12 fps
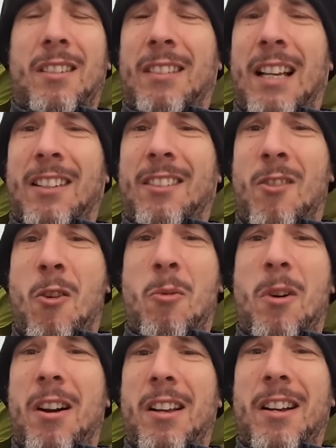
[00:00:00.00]
That's not
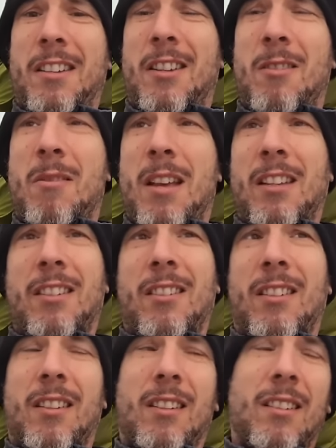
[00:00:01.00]
why I do this.